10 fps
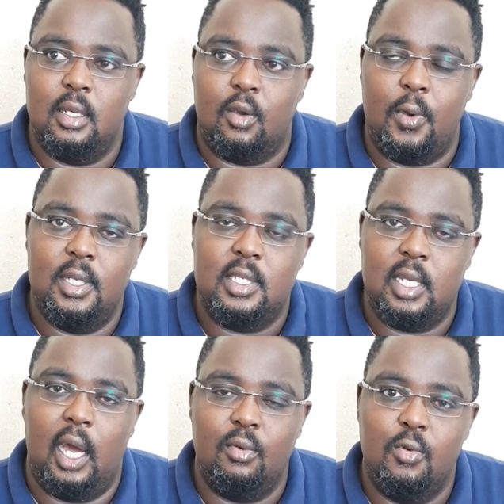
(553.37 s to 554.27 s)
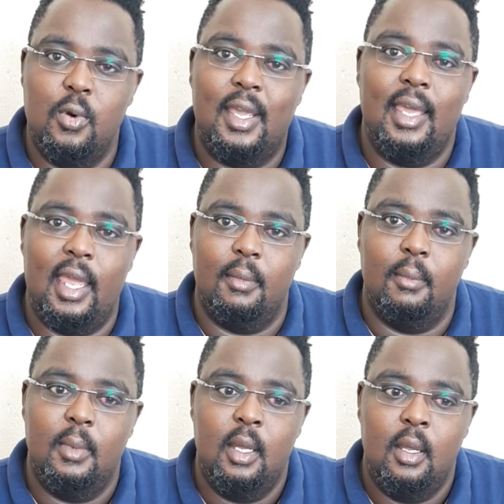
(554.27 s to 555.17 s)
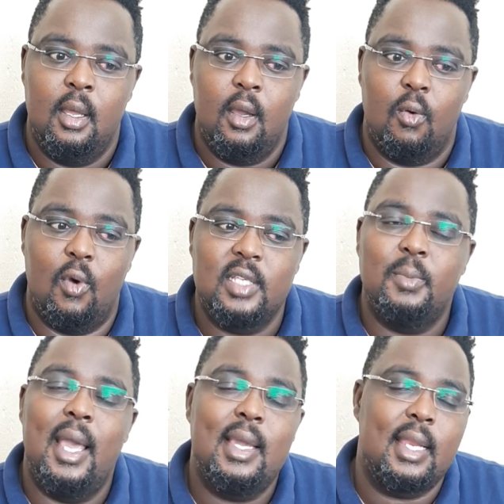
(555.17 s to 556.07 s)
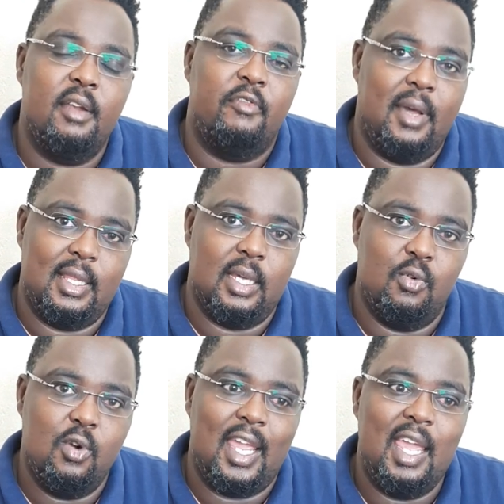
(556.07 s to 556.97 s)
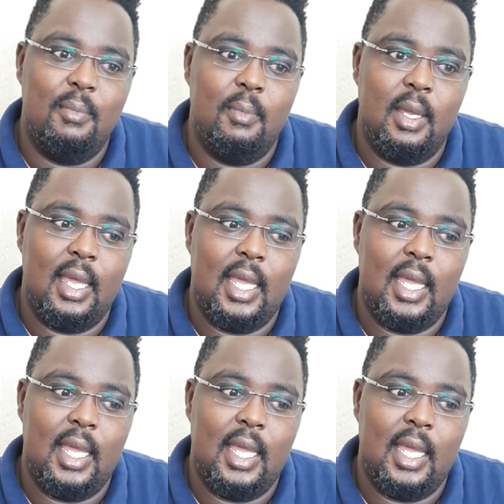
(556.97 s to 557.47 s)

Queenstown who came was my grandfather, who came